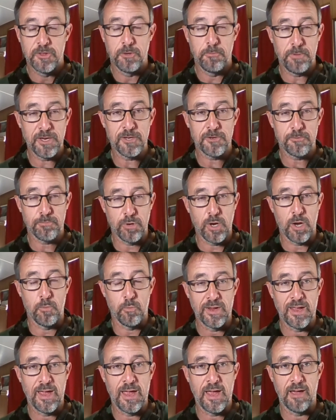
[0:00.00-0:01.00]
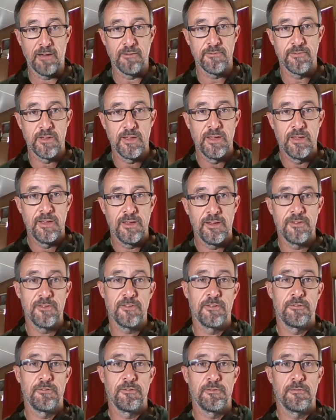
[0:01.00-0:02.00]
the biggest problem we have
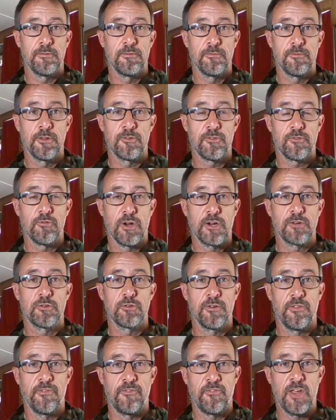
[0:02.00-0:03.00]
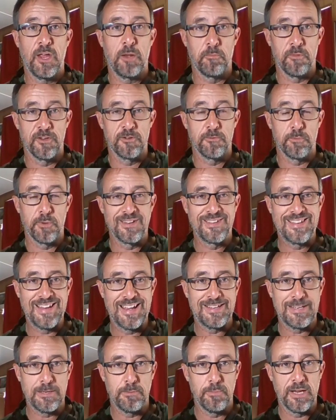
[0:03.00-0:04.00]
is the structure of the family has been
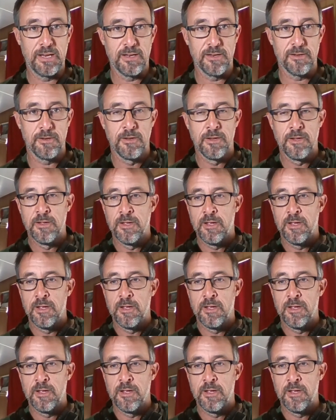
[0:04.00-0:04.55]
decimated.